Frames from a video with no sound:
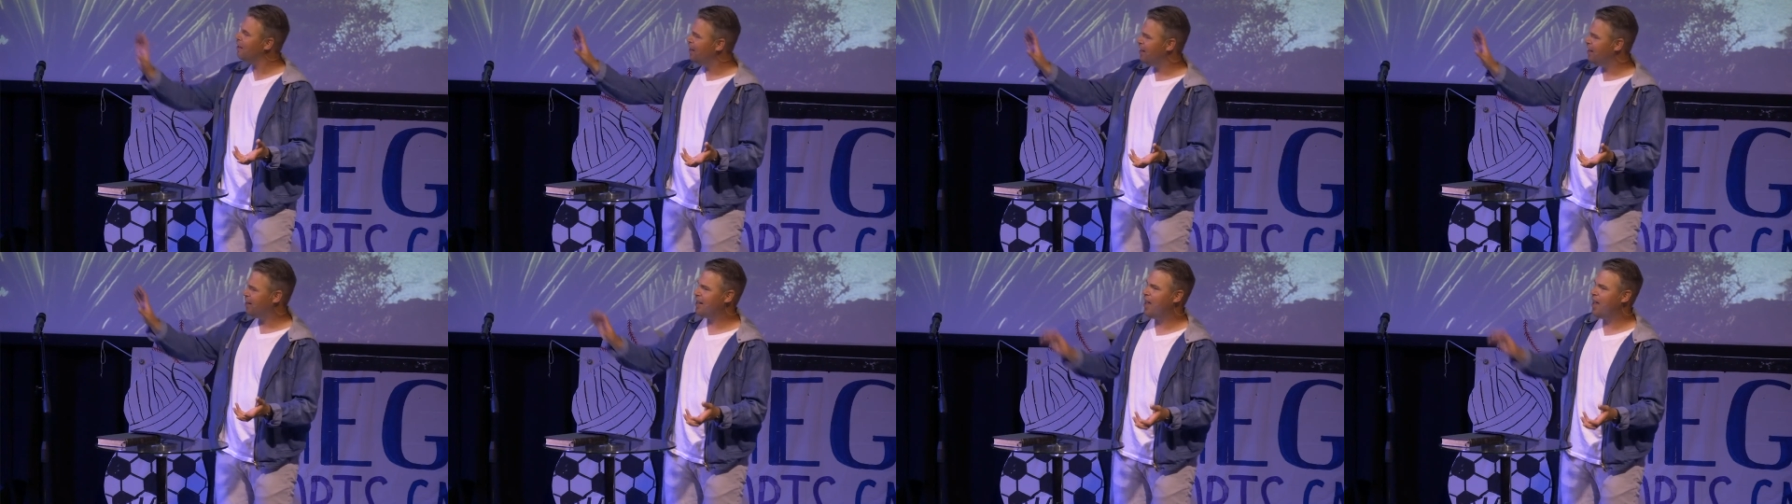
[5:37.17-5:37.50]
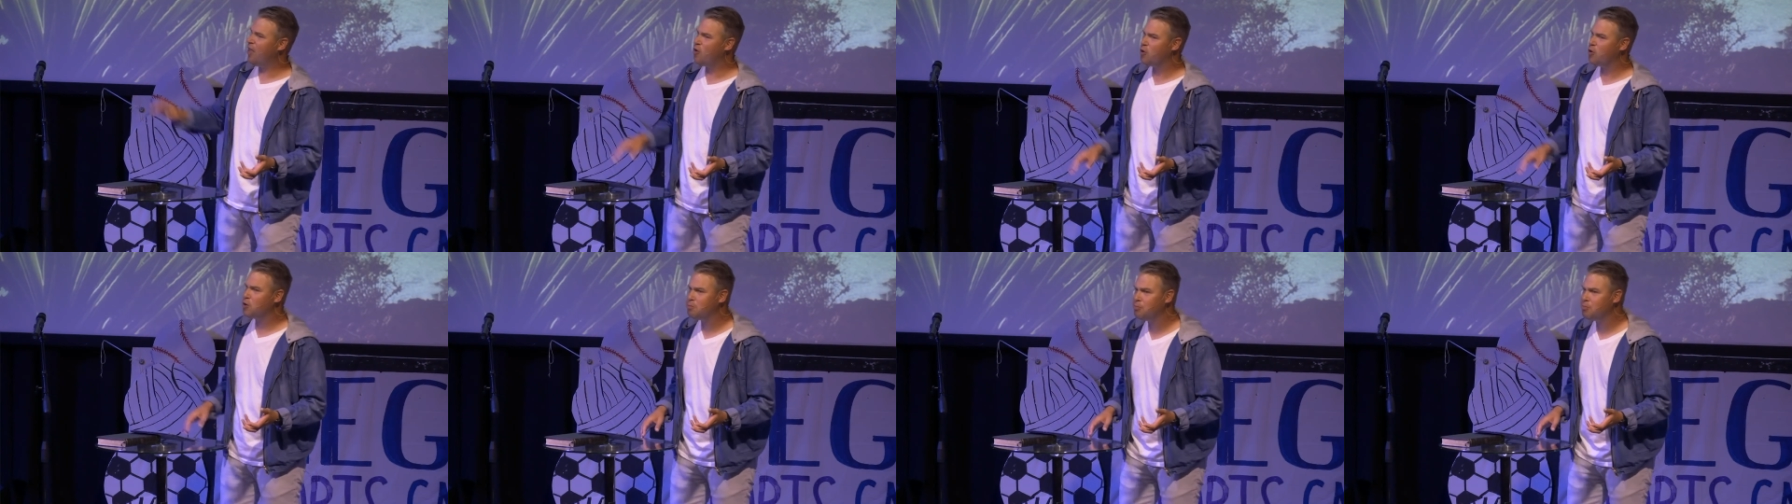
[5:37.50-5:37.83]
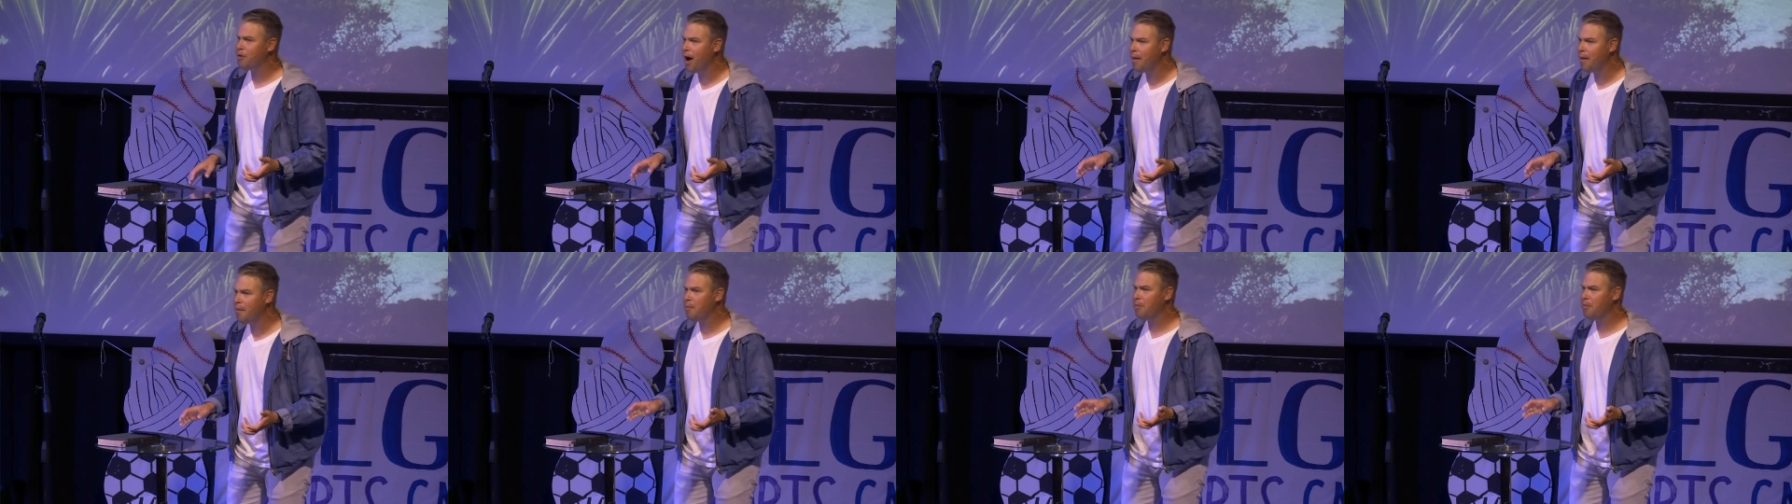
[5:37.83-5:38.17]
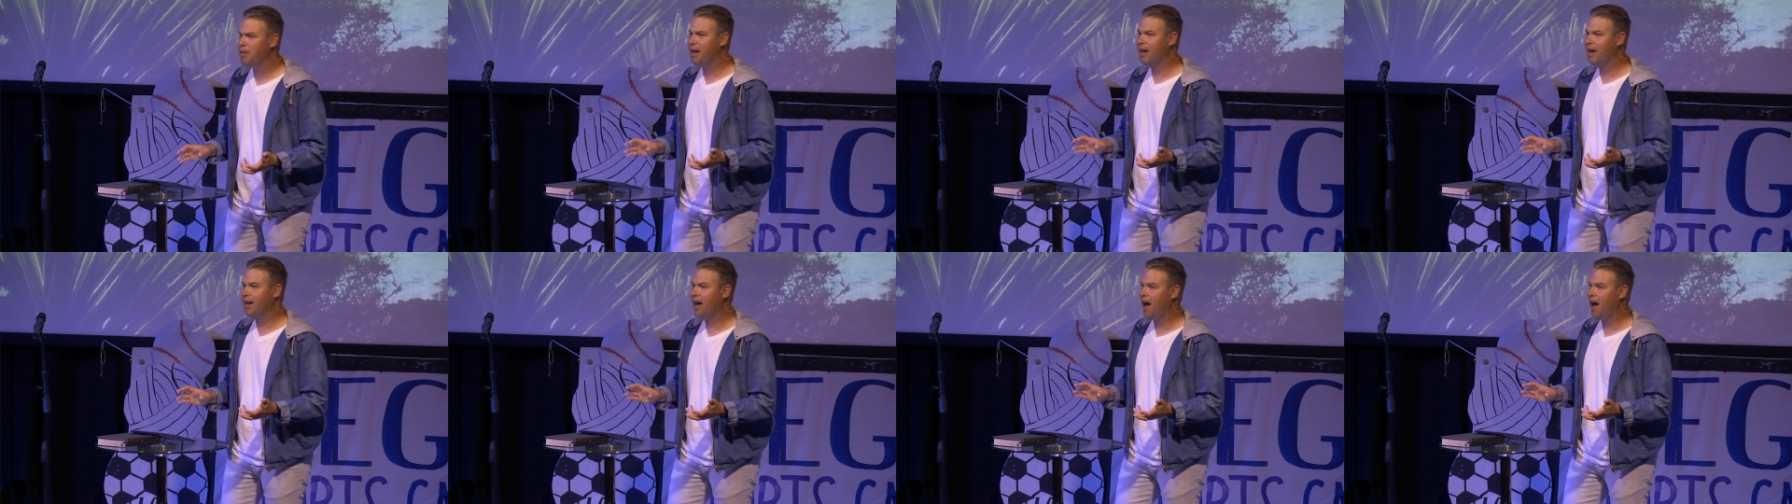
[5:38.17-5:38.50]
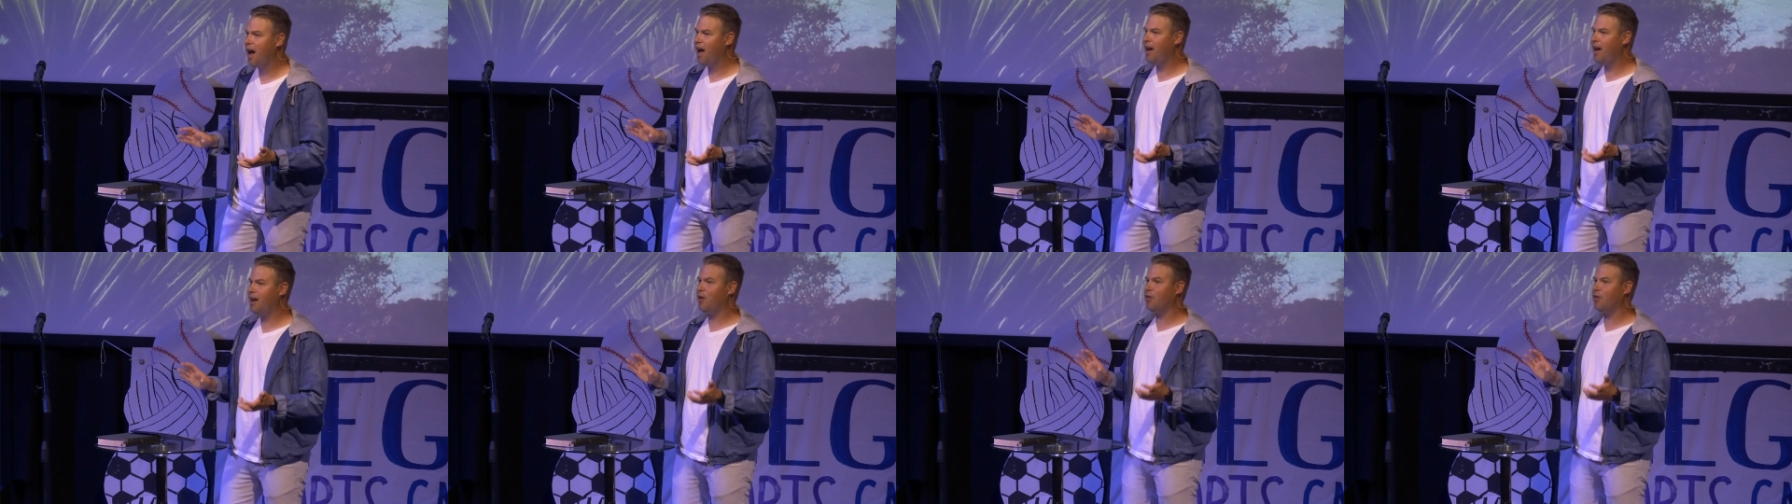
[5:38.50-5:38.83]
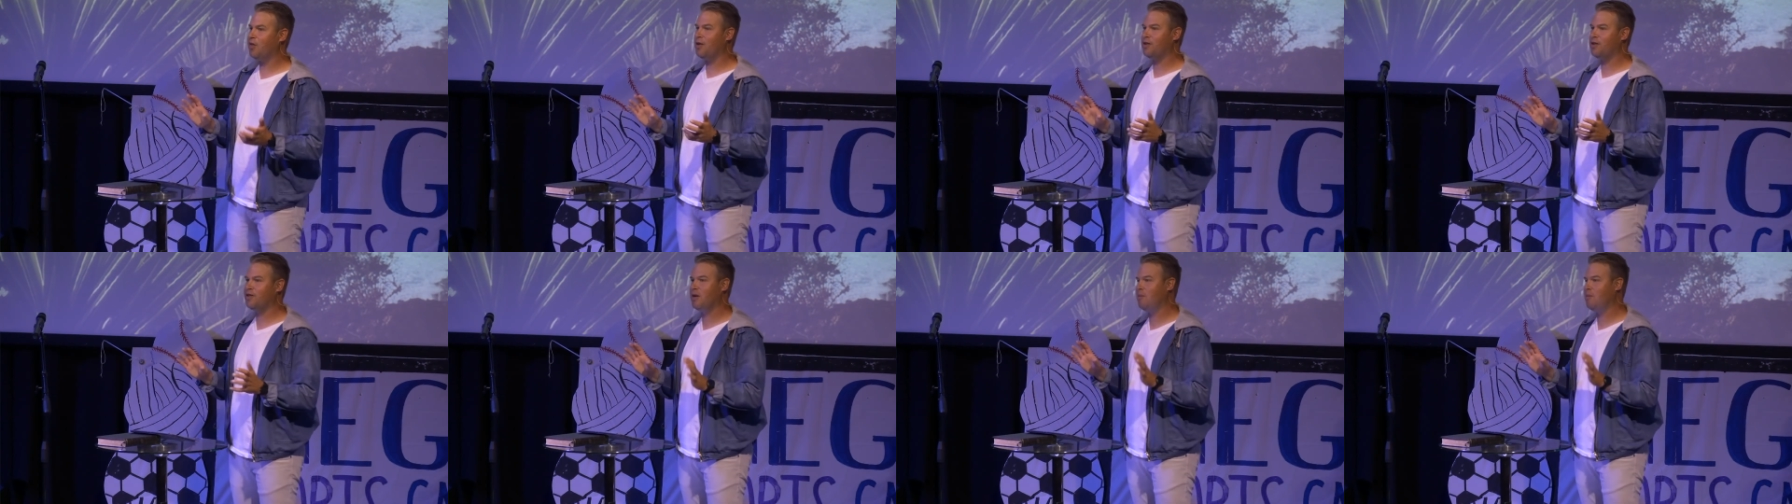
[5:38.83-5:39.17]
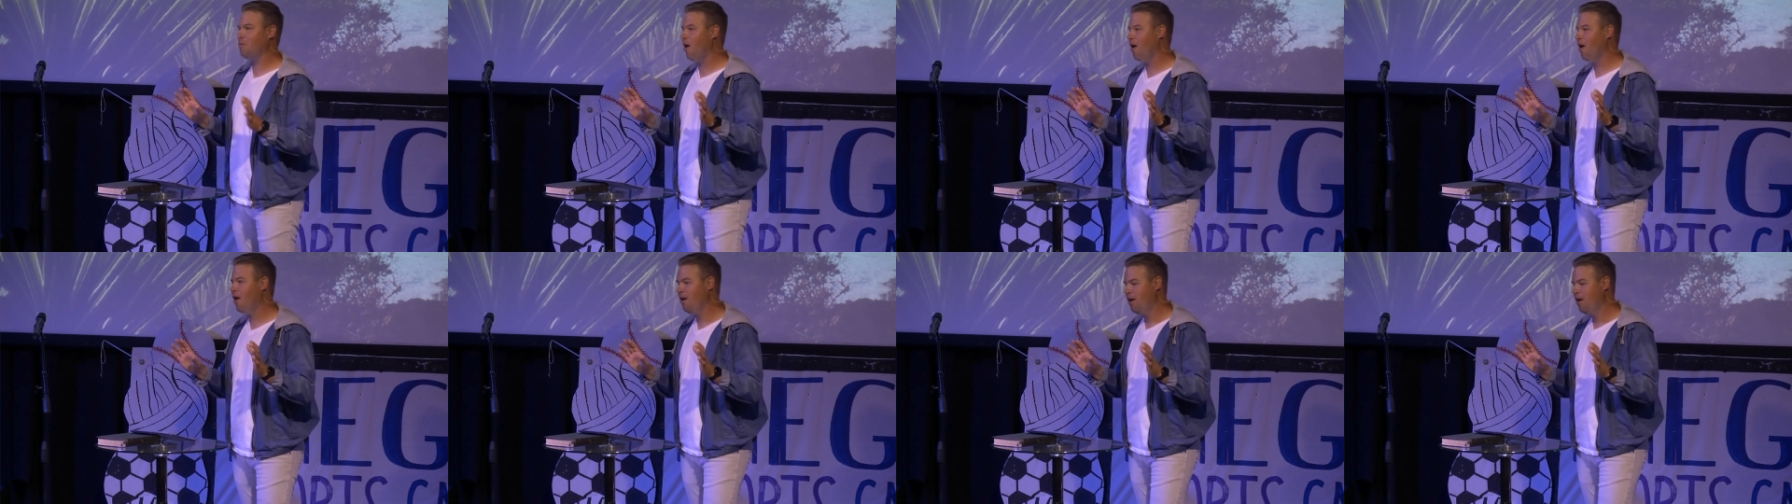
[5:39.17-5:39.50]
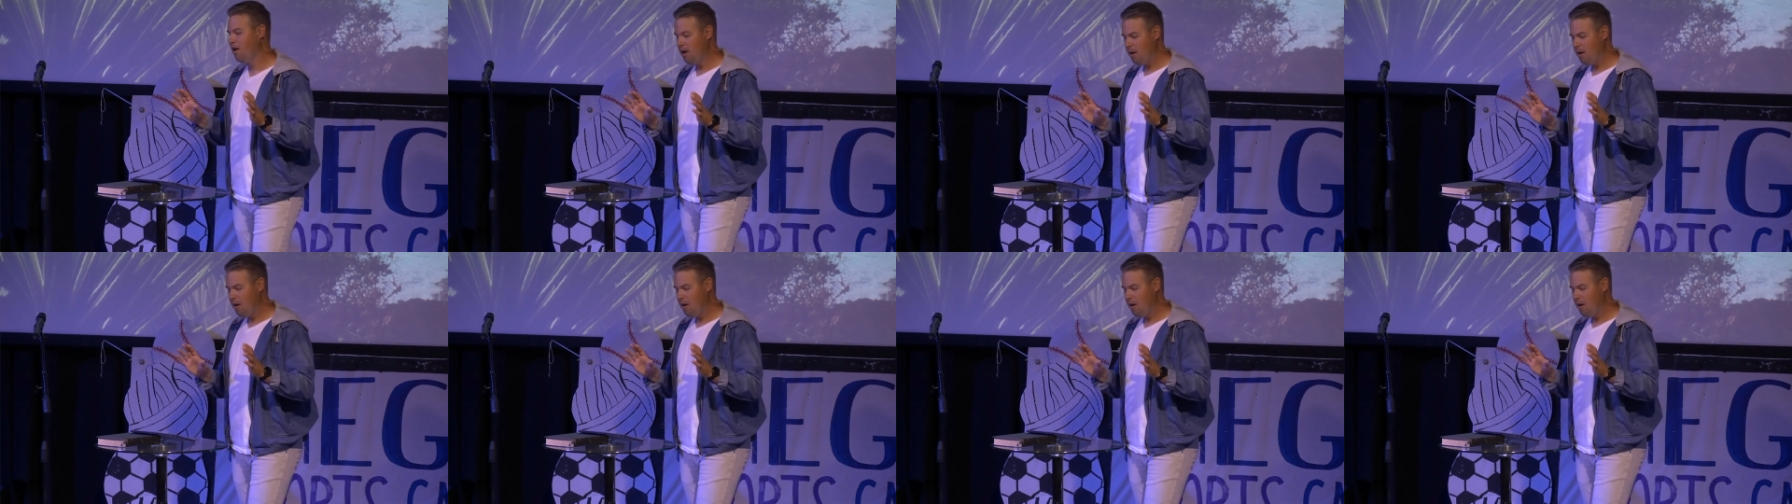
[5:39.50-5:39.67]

yeah, there's probably a God out there somewhere,